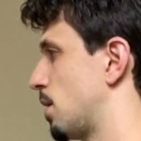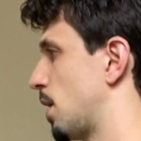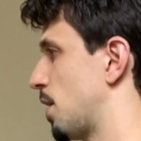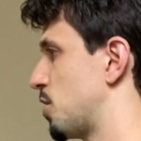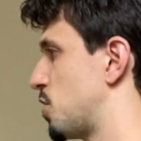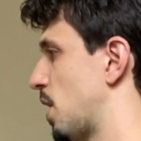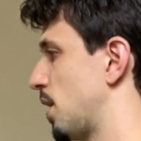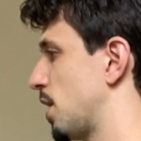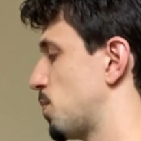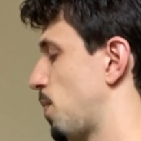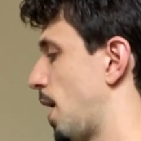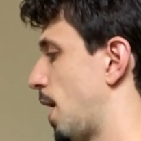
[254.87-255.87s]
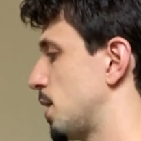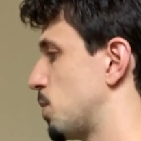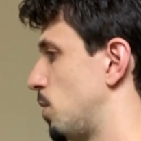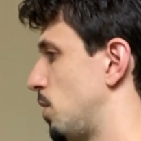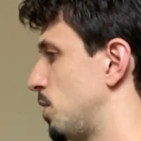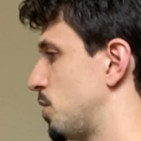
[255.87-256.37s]
as gently as
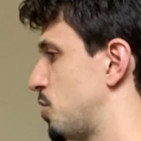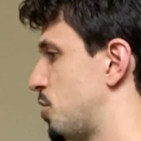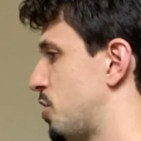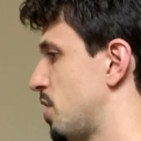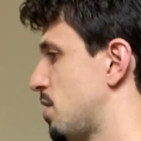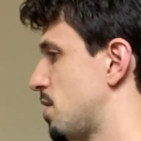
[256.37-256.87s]
possible just